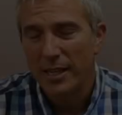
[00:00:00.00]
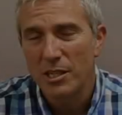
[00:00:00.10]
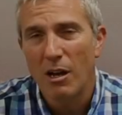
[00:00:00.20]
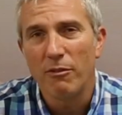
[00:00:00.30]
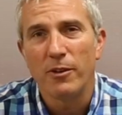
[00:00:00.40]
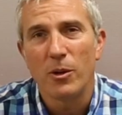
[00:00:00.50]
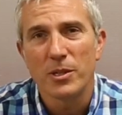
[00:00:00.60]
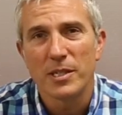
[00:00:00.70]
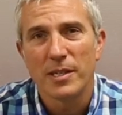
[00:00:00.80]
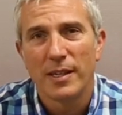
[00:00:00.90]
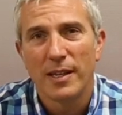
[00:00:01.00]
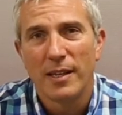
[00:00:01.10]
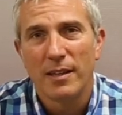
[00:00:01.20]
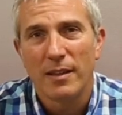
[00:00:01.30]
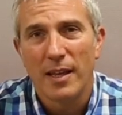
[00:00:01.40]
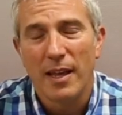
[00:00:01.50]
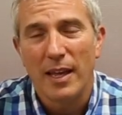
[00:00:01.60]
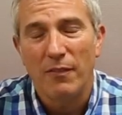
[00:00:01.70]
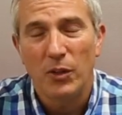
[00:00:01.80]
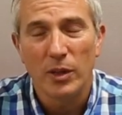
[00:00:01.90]
That's all, folks.
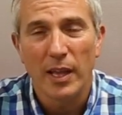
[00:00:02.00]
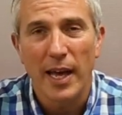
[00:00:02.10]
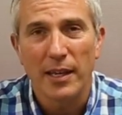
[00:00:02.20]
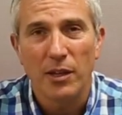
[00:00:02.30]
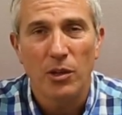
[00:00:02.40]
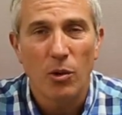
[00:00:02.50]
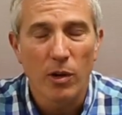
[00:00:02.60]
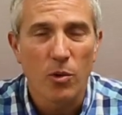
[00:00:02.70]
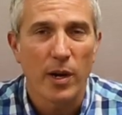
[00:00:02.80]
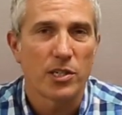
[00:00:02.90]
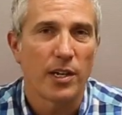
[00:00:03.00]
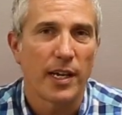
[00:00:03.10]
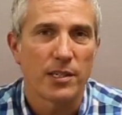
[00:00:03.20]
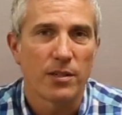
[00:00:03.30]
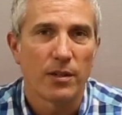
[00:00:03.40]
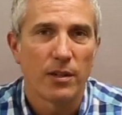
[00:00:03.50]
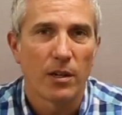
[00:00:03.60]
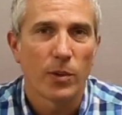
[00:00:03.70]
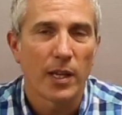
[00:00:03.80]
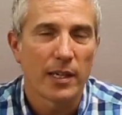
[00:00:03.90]
If you'd like your question answered
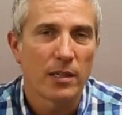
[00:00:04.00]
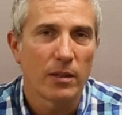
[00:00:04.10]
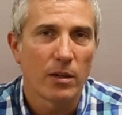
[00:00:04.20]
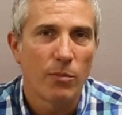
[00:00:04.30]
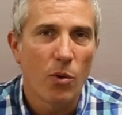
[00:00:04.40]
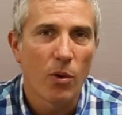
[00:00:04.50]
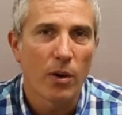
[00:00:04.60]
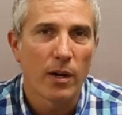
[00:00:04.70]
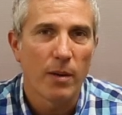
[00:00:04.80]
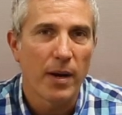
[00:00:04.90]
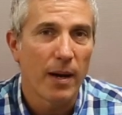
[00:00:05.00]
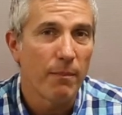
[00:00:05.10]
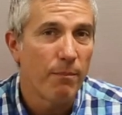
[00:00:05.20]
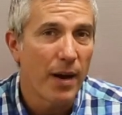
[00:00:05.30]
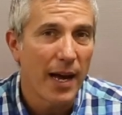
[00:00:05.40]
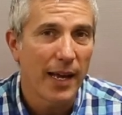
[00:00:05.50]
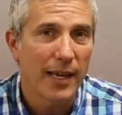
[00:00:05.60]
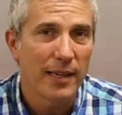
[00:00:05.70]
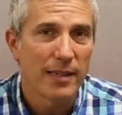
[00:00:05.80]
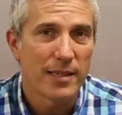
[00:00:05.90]
or would like to learn more about
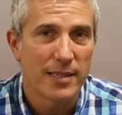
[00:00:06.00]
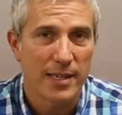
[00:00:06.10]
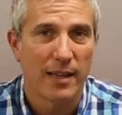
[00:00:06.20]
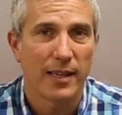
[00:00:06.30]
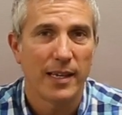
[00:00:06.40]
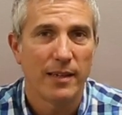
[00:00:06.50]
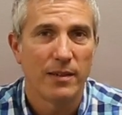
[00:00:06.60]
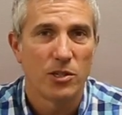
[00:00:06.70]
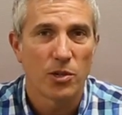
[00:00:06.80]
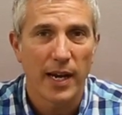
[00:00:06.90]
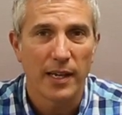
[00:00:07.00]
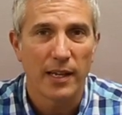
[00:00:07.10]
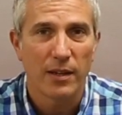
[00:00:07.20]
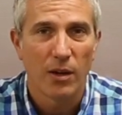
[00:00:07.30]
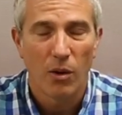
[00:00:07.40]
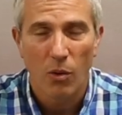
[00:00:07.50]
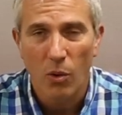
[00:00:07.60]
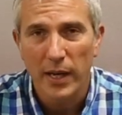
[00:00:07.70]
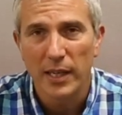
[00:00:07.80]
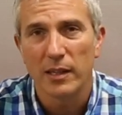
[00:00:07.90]
buying, selling, trading,
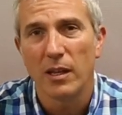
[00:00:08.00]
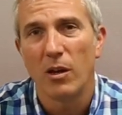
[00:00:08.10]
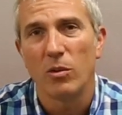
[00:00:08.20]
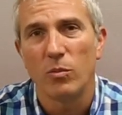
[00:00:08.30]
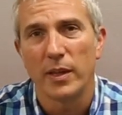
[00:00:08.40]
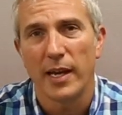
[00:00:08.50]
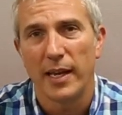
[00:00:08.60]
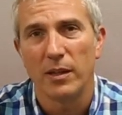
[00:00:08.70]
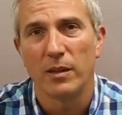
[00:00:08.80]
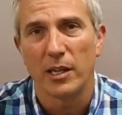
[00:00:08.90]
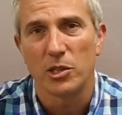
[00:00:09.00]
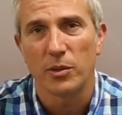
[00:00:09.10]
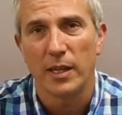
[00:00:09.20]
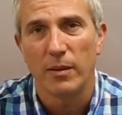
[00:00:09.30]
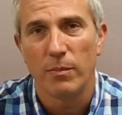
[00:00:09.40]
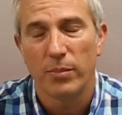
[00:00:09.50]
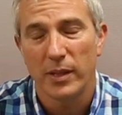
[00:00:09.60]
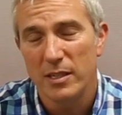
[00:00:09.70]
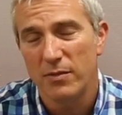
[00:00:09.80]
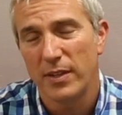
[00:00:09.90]
or getting a loan with Ideal Luxury,
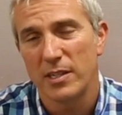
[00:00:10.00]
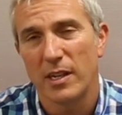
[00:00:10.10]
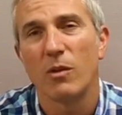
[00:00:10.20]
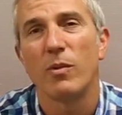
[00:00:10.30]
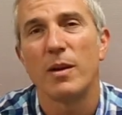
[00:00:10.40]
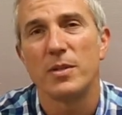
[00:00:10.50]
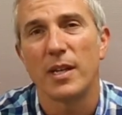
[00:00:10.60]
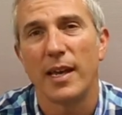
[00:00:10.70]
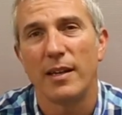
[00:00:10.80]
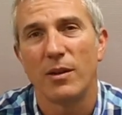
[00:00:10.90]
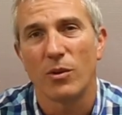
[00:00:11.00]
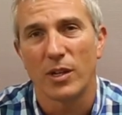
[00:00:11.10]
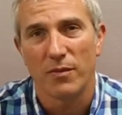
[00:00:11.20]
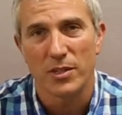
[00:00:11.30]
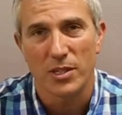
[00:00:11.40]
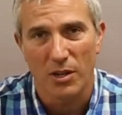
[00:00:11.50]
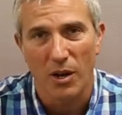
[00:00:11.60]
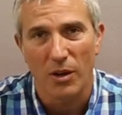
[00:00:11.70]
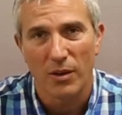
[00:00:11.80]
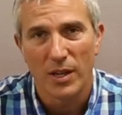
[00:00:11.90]
please visit our website or give us a
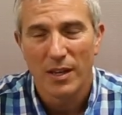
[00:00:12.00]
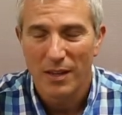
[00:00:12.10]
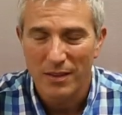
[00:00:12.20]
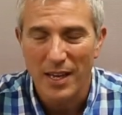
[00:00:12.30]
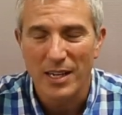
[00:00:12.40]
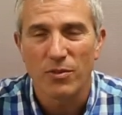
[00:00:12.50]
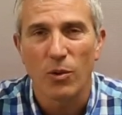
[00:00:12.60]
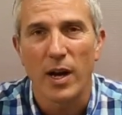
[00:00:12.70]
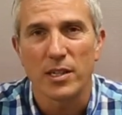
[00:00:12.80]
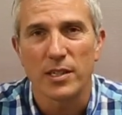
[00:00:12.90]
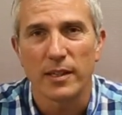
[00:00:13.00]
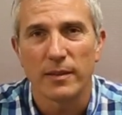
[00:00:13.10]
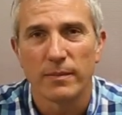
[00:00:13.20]
call. Thanks for watching.